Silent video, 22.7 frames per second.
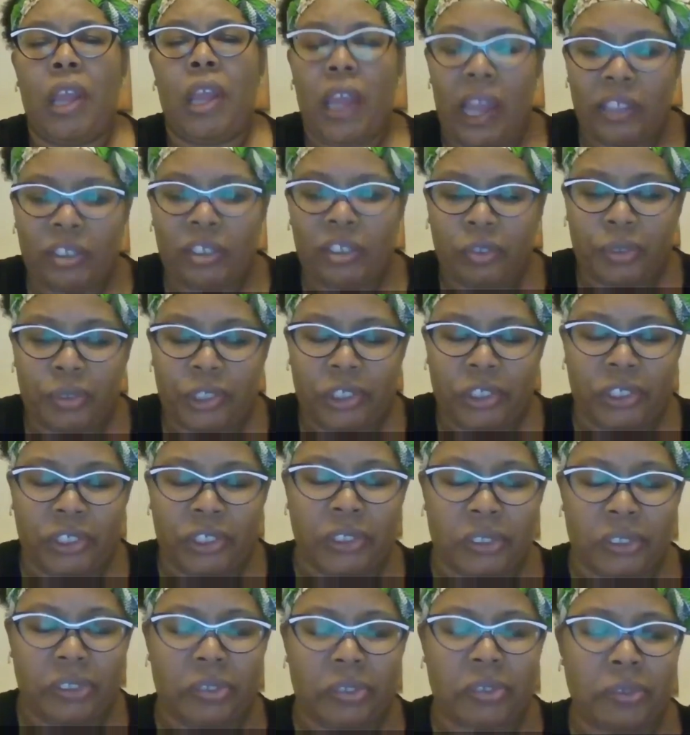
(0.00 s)
As
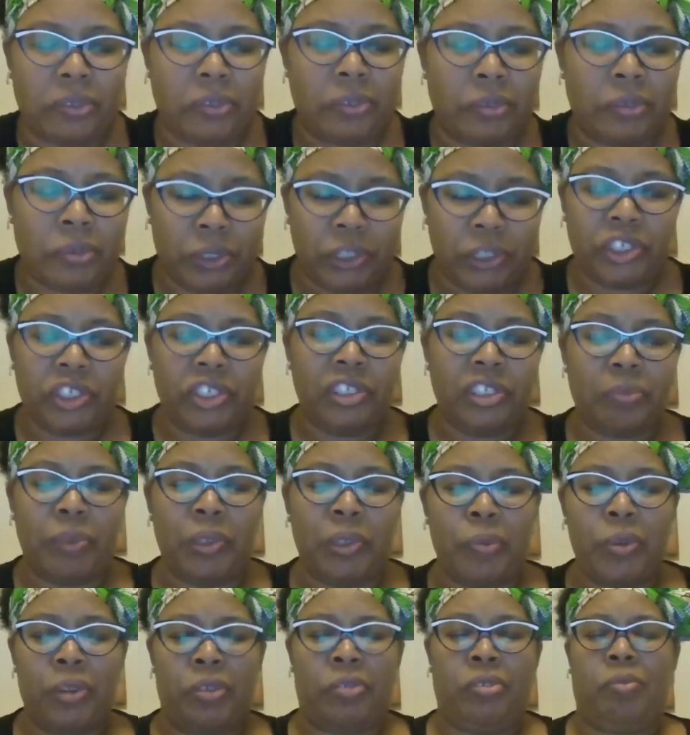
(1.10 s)
Christians, Christians
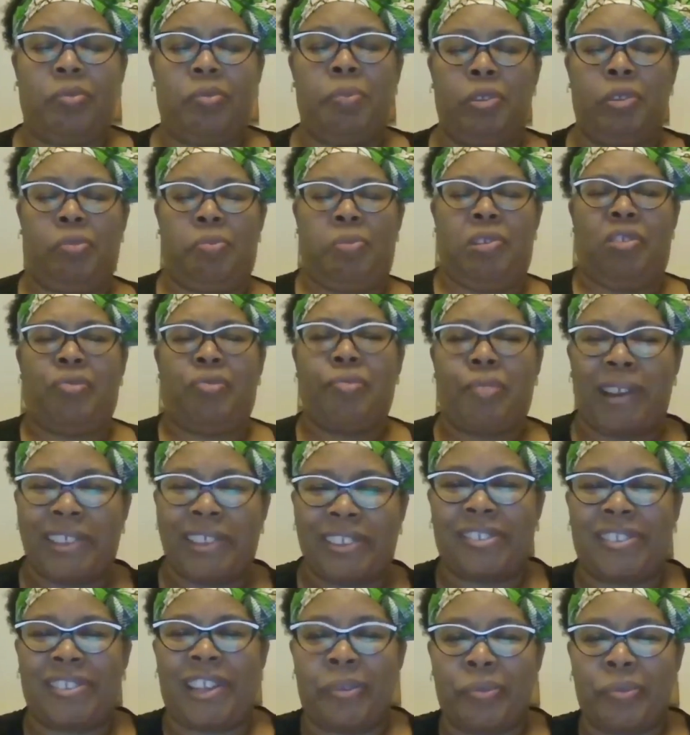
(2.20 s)
mean we are supposed to be
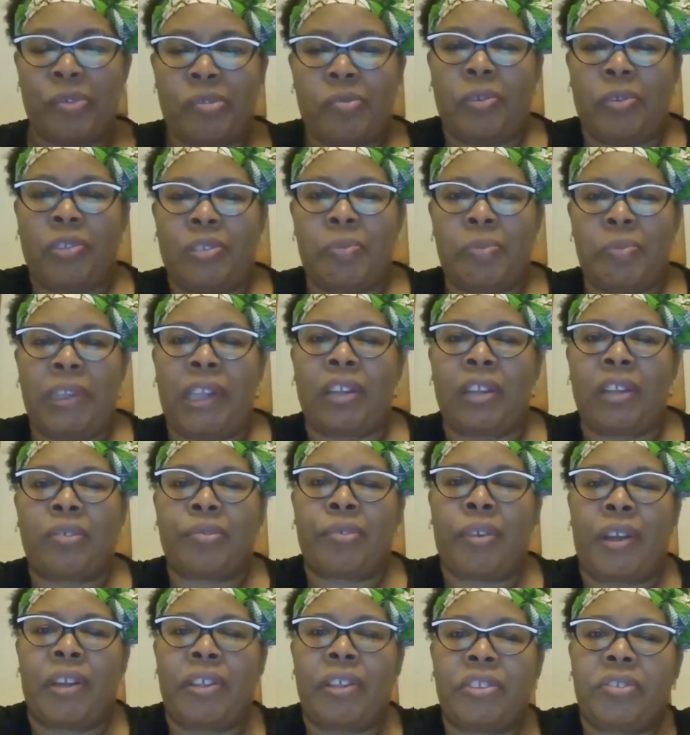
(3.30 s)
Christ like. We're supposed to be like
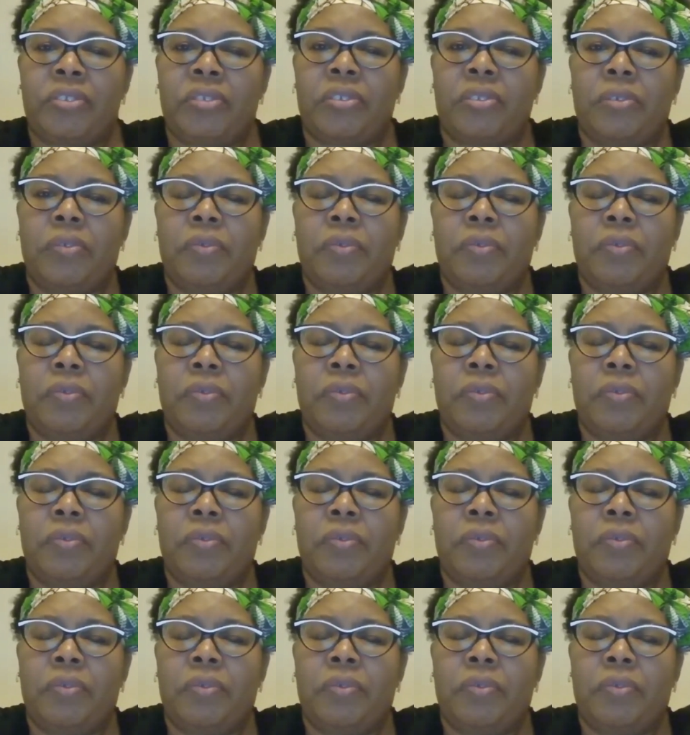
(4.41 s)
Christ.